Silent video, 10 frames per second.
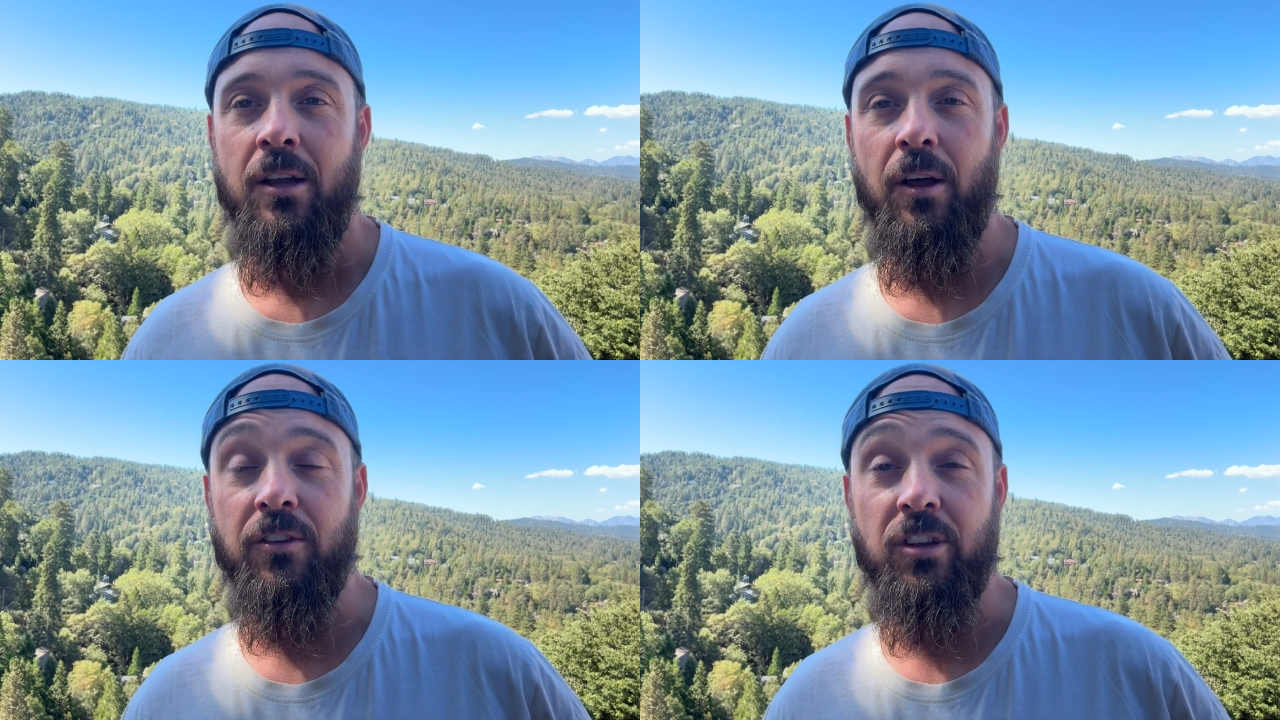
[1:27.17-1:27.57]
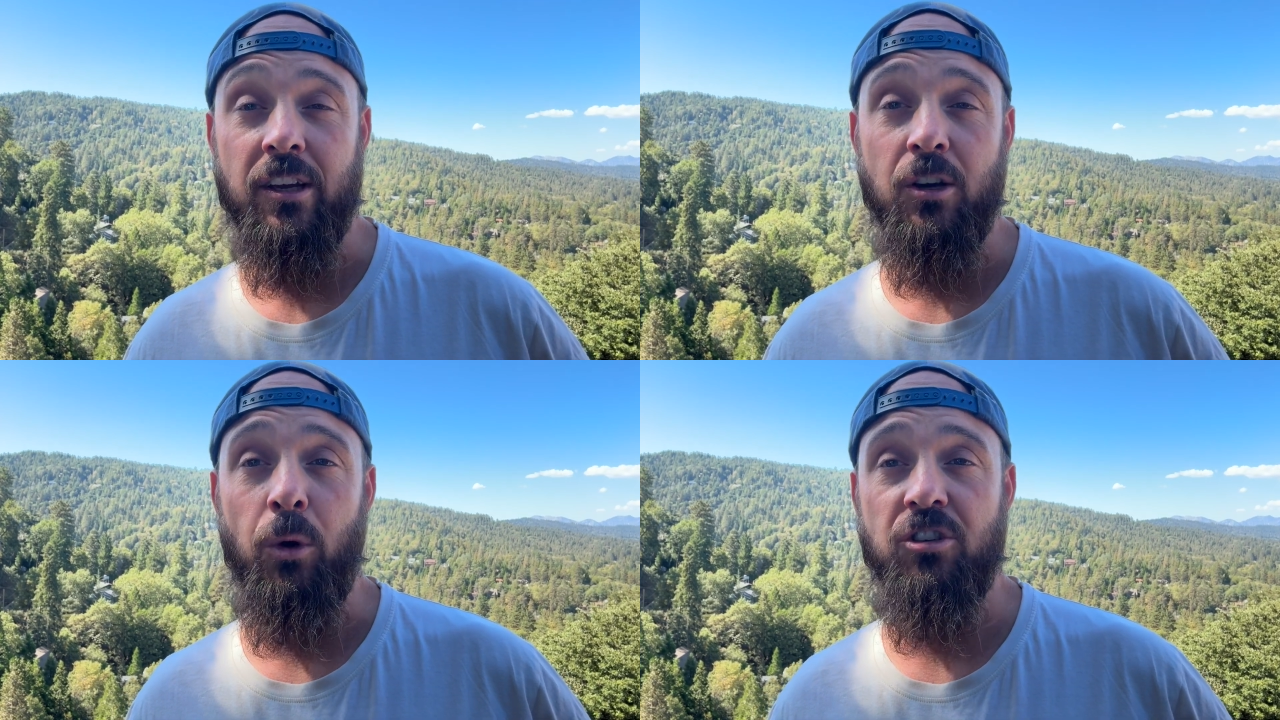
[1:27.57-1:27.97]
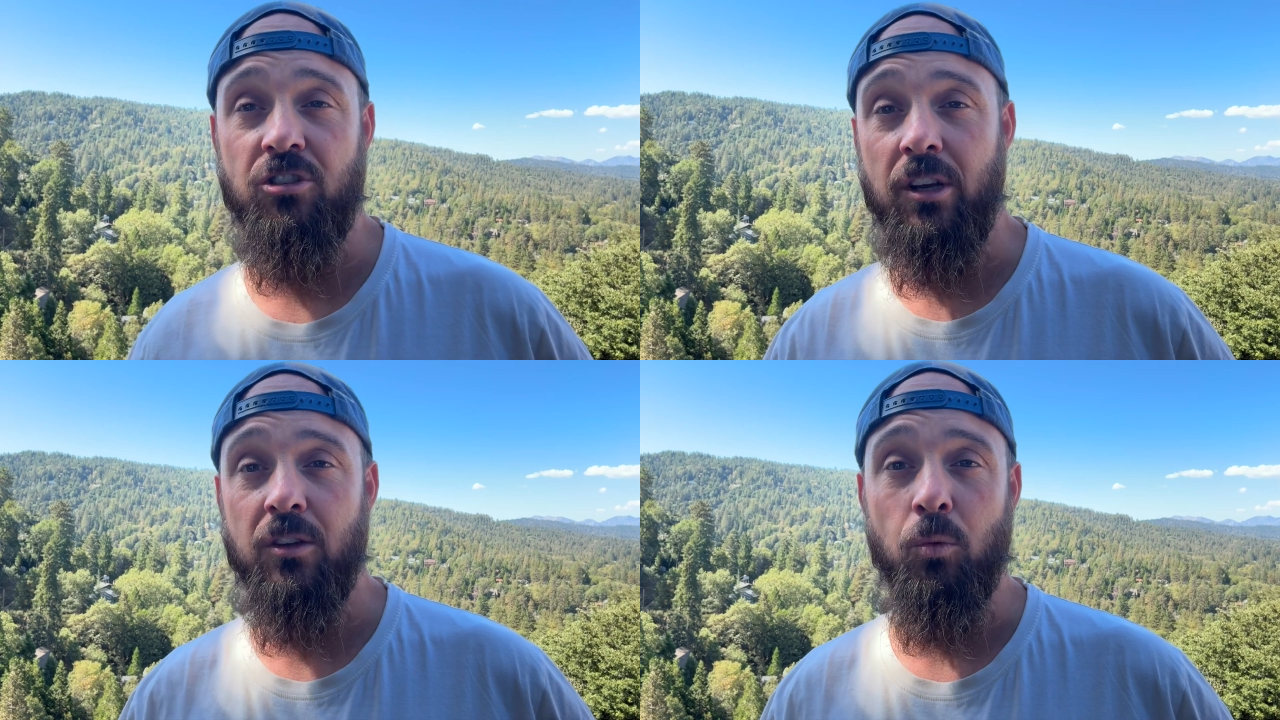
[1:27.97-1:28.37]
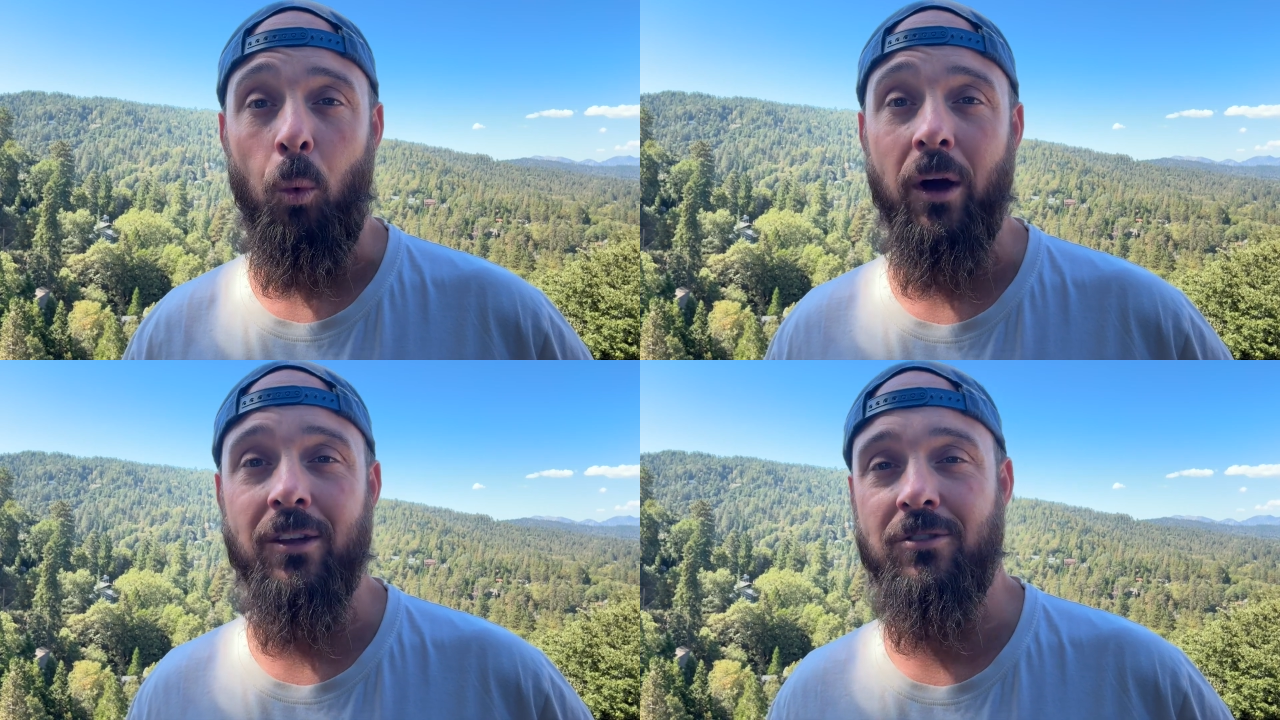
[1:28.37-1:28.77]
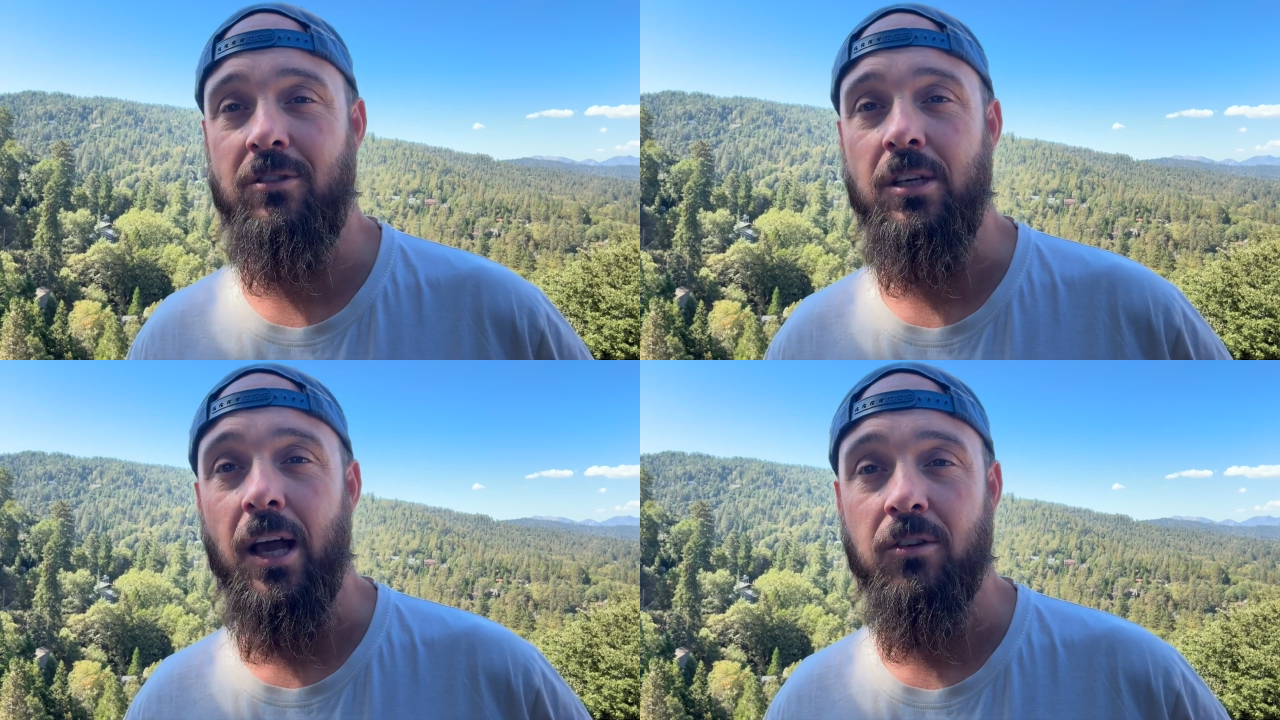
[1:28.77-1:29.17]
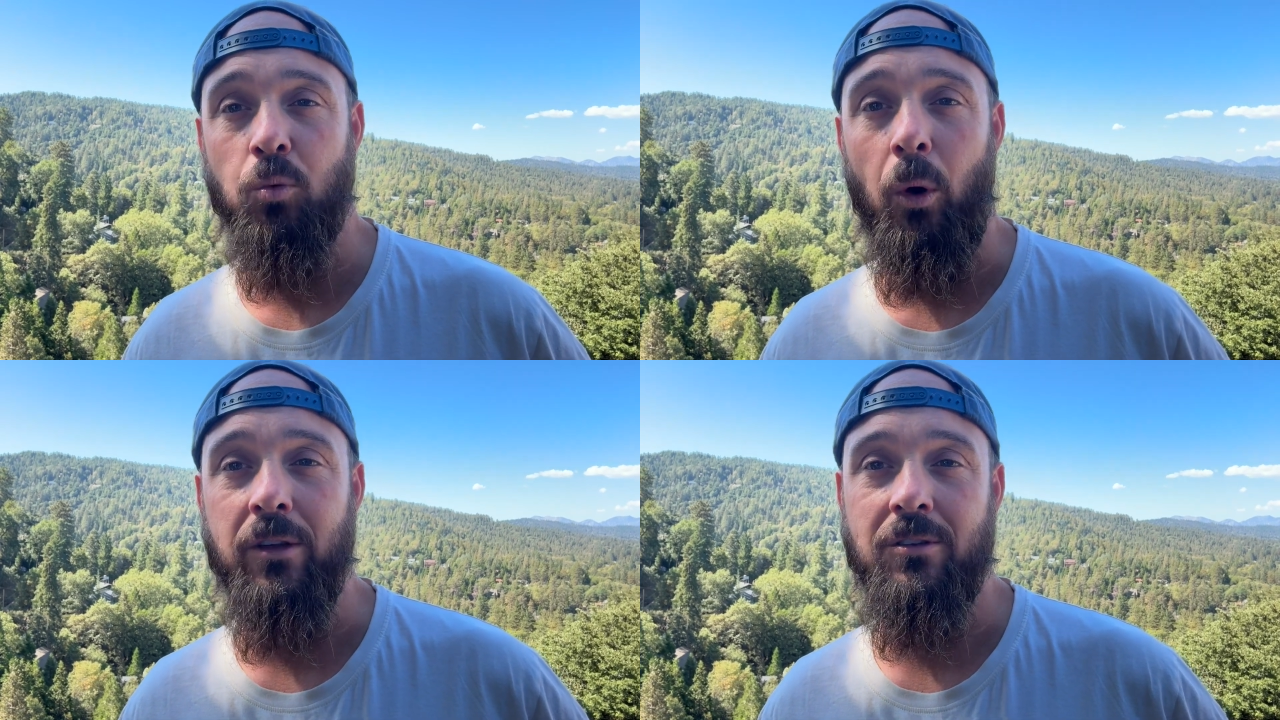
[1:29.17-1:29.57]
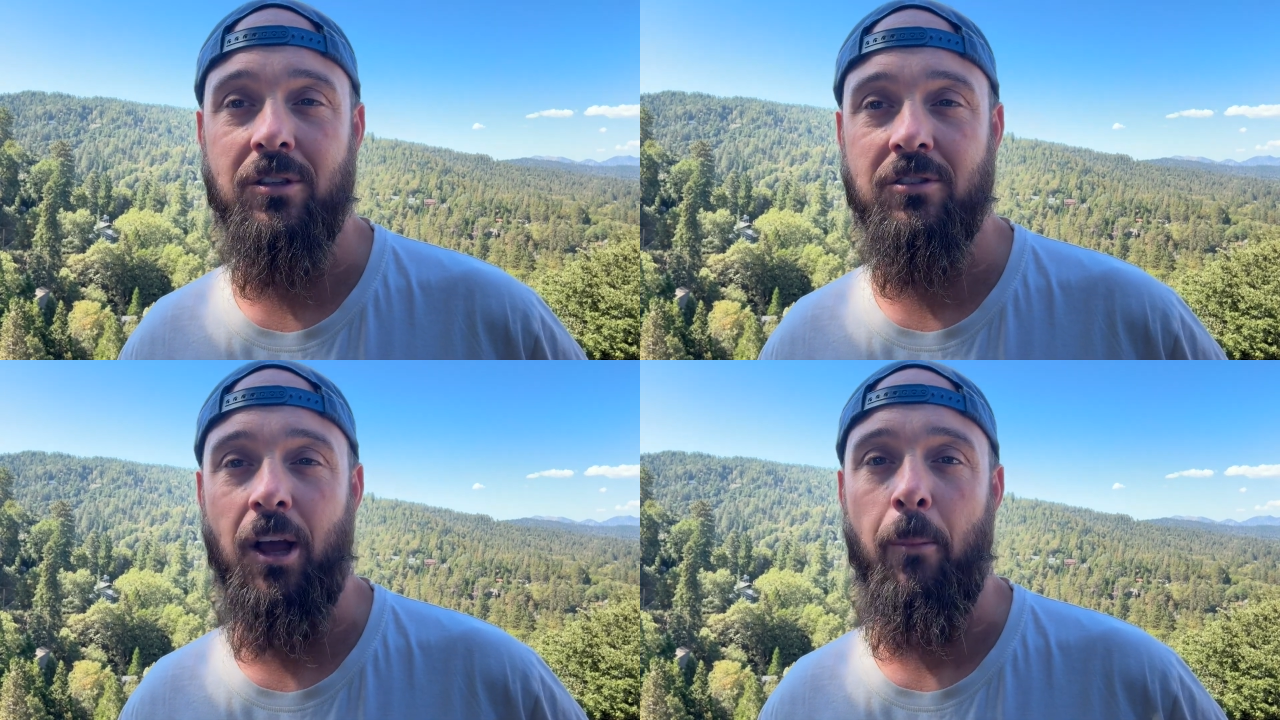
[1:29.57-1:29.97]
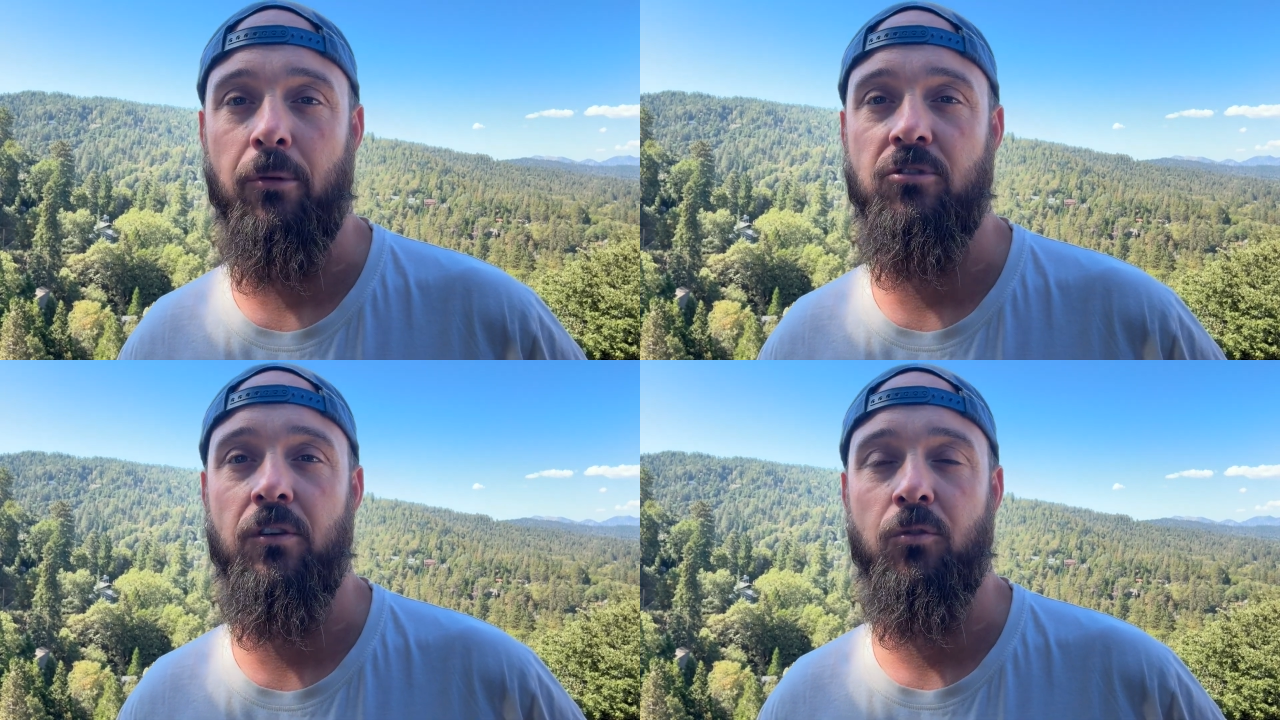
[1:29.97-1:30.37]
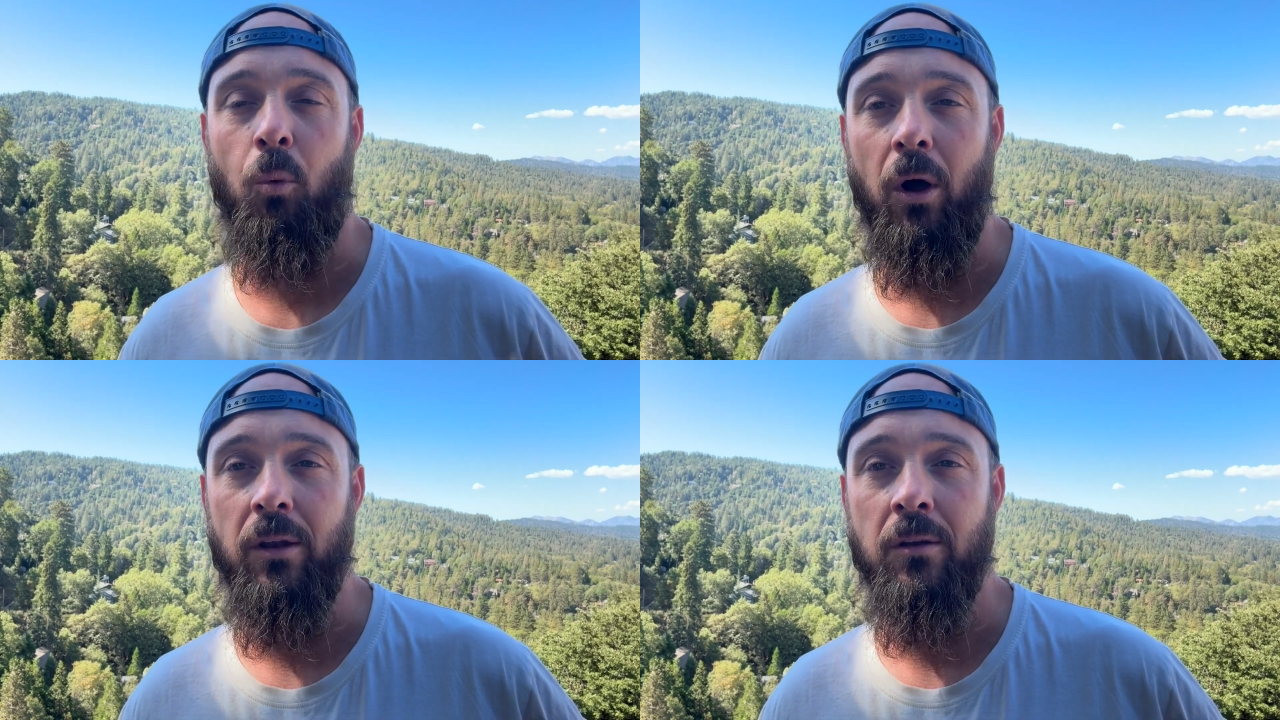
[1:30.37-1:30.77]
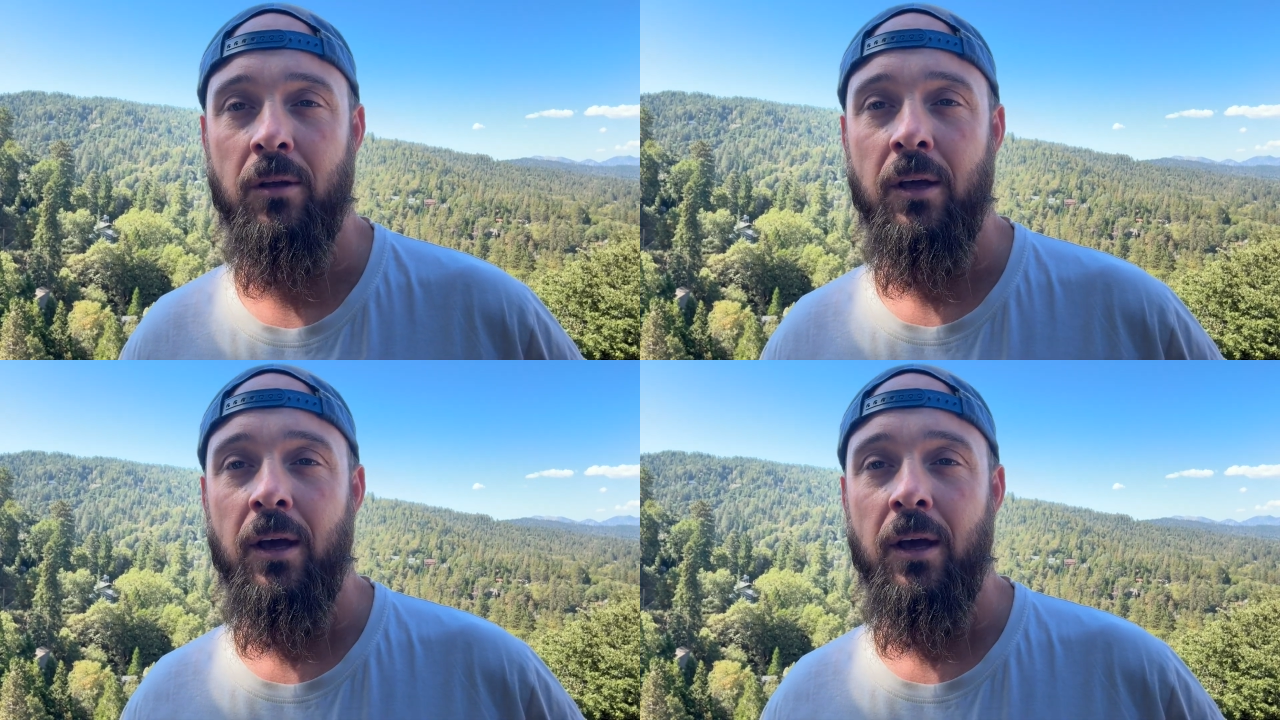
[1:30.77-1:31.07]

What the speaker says: Now, the second question is, what is DS1, DiscipleShift 1?